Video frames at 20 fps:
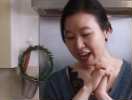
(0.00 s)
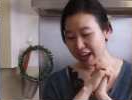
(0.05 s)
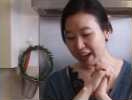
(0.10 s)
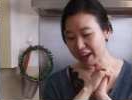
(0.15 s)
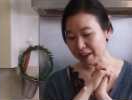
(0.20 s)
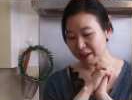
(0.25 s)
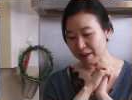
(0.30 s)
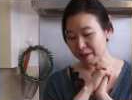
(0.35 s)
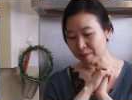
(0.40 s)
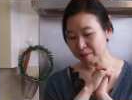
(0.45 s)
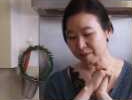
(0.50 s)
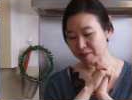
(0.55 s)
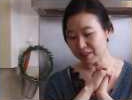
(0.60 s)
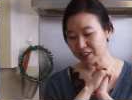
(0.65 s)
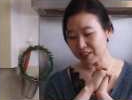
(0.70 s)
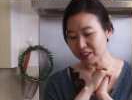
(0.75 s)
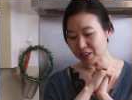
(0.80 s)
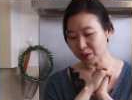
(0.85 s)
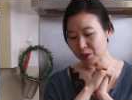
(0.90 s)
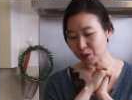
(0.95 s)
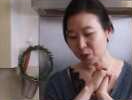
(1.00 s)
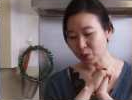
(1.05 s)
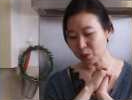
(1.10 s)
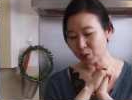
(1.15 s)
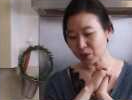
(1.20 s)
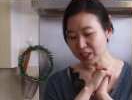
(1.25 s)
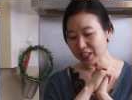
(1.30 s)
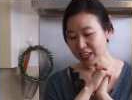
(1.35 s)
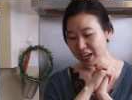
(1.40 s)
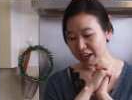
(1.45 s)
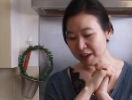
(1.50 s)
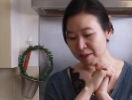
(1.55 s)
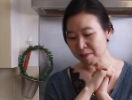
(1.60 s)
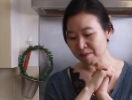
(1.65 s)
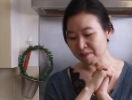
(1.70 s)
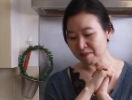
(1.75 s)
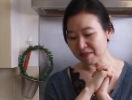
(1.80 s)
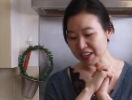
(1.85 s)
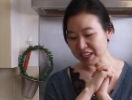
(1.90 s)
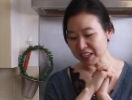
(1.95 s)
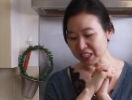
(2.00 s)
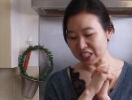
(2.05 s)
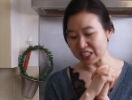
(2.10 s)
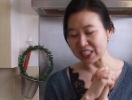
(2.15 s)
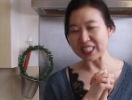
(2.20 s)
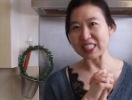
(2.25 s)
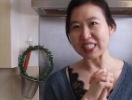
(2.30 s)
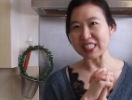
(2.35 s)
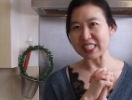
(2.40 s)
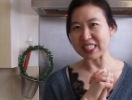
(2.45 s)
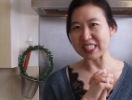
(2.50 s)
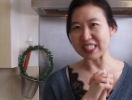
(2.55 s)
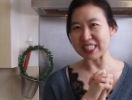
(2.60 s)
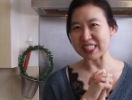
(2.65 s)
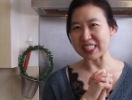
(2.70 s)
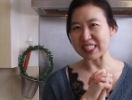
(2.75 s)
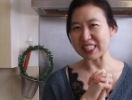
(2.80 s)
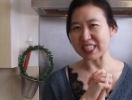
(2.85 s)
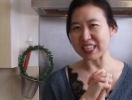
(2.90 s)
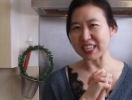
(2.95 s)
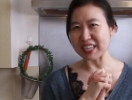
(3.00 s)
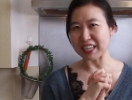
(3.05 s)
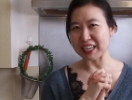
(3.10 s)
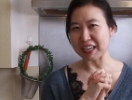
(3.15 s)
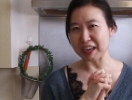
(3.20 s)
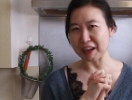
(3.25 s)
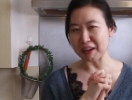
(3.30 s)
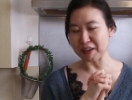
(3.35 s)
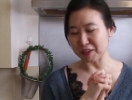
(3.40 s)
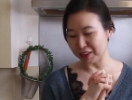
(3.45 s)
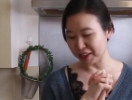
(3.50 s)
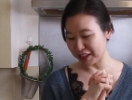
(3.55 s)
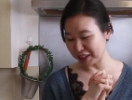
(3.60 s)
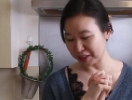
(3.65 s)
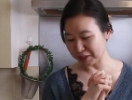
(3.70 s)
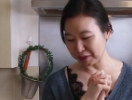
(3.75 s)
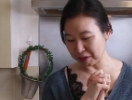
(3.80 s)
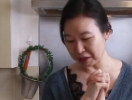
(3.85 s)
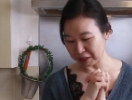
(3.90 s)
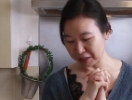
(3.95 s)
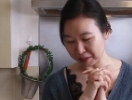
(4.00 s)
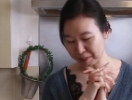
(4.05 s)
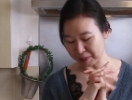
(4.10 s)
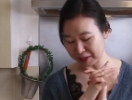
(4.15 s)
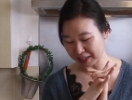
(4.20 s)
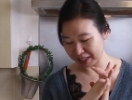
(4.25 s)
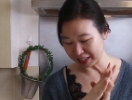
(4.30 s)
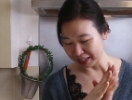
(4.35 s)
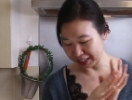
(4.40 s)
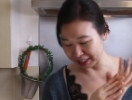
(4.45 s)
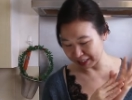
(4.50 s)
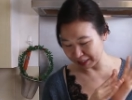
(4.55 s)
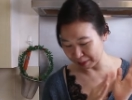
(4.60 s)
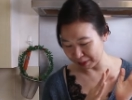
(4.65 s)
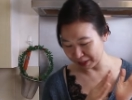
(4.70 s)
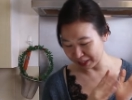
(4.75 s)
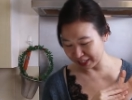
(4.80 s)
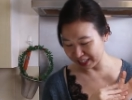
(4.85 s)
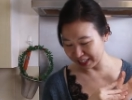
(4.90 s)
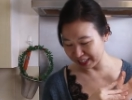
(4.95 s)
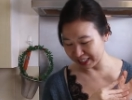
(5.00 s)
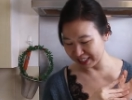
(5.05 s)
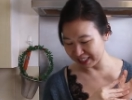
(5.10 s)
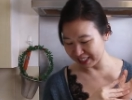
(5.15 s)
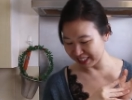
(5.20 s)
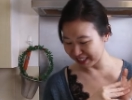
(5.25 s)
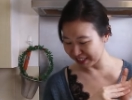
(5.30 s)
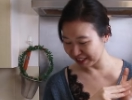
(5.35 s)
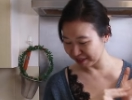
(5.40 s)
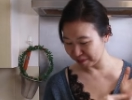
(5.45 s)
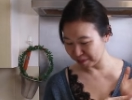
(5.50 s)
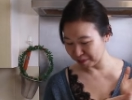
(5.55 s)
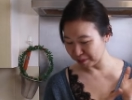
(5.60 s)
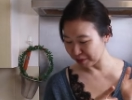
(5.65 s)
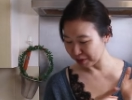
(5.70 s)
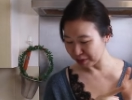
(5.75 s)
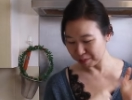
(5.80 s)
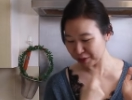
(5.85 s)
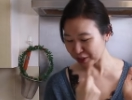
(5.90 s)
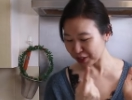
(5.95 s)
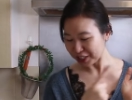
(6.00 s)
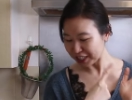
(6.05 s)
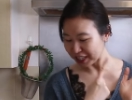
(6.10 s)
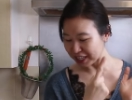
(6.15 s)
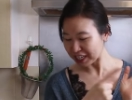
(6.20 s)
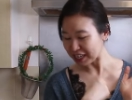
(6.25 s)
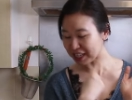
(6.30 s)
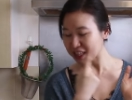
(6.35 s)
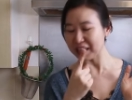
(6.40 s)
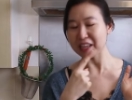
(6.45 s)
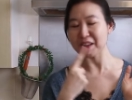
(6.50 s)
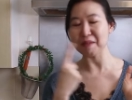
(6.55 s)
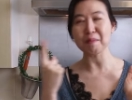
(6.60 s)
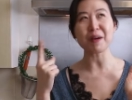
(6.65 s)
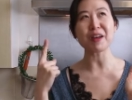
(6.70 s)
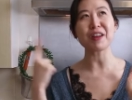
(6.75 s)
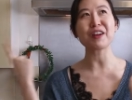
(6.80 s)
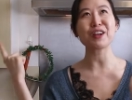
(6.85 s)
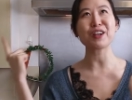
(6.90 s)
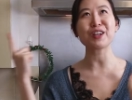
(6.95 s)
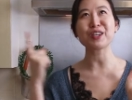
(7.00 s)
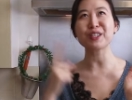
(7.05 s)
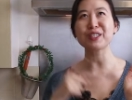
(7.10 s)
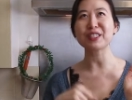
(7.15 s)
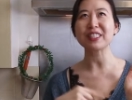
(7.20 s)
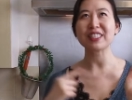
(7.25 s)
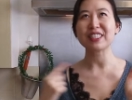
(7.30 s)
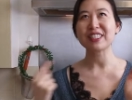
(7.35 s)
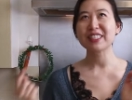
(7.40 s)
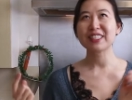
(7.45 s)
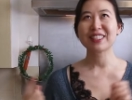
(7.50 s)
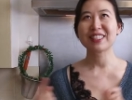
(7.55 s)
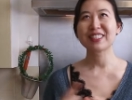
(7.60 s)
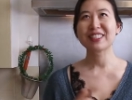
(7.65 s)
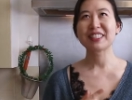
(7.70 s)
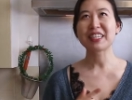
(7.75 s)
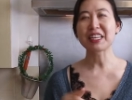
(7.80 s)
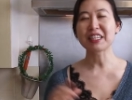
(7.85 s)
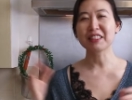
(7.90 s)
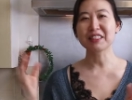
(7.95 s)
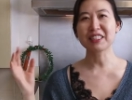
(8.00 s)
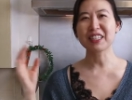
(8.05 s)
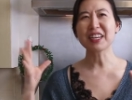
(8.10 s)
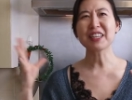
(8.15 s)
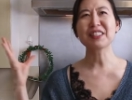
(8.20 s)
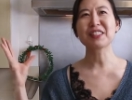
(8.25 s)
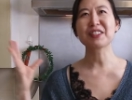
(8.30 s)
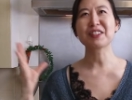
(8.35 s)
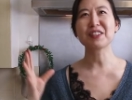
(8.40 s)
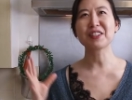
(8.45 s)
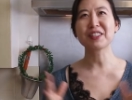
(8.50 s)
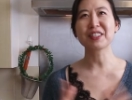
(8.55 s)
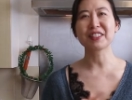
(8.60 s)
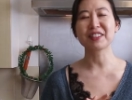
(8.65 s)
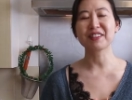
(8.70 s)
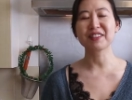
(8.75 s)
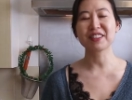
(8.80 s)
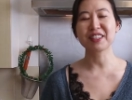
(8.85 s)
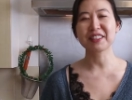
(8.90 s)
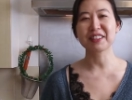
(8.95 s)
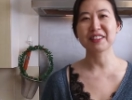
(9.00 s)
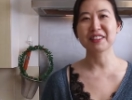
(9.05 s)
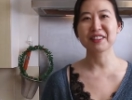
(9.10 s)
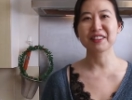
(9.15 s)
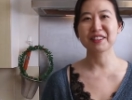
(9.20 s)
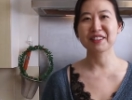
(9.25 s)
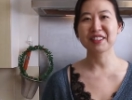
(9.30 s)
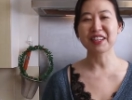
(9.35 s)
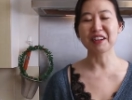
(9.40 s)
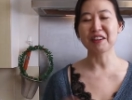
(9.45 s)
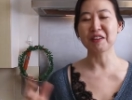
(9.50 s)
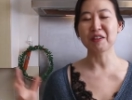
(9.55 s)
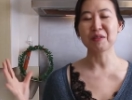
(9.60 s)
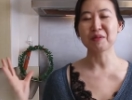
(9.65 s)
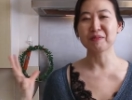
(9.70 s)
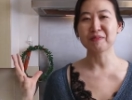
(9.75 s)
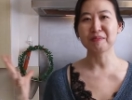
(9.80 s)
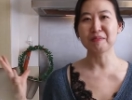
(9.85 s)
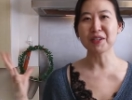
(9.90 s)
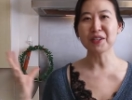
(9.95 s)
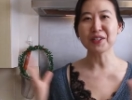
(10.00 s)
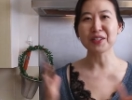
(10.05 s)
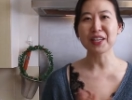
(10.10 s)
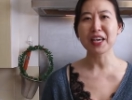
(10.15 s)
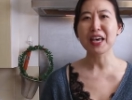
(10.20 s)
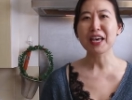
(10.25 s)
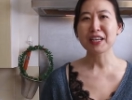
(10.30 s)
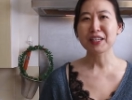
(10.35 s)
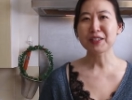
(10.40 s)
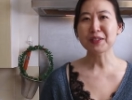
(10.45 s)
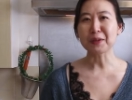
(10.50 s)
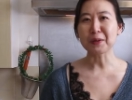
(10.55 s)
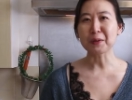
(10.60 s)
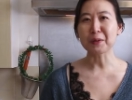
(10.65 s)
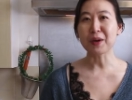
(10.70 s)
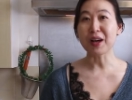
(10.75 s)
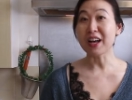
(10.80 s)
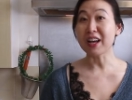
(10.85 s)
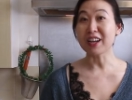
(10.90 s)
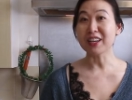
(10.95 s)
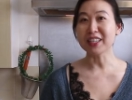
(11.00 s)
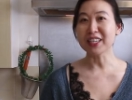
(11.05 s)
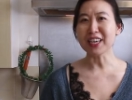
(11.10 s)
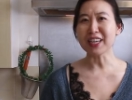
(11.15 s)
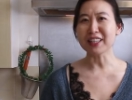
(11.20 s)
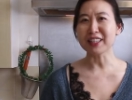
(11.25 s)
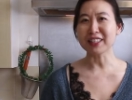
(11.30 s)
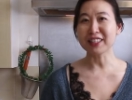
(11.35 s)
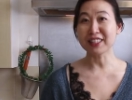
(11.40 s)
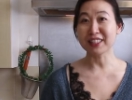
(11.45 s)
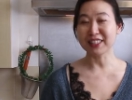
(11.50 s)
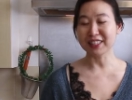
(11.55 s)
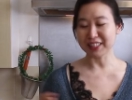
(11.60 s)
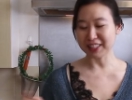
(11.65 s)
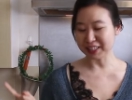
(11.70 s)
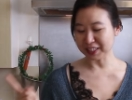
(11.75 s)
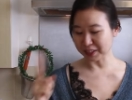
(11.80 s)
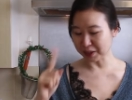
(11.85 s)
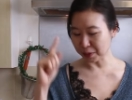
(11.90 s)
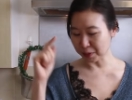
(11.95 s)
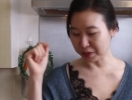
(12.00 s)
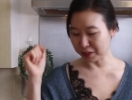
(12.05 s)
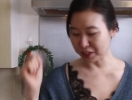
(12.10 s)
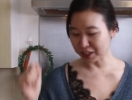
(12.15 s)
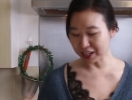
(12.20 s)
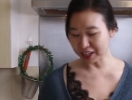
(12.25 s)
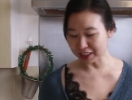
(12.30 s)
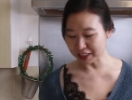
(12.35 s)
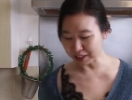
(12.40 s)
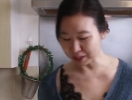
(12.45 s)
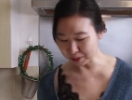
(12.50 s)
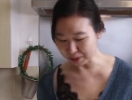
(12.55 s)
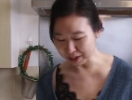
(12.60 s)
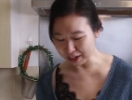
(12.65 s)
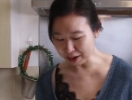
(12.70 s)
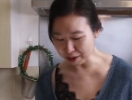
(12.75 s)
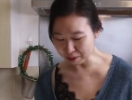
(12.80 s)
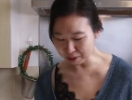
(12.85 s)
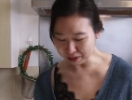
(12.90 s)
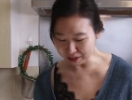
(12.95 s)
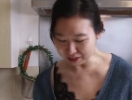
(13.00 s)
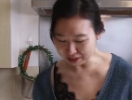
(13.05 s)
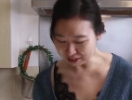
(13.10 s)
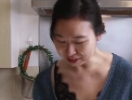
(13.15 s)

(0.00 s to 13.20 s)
Um, so yeah, I'm interested to seeing how this recipe is, because I'm just thinking like butter and custard and, and I don't know, milk. So uh, yeah, let's let's go and check this one out.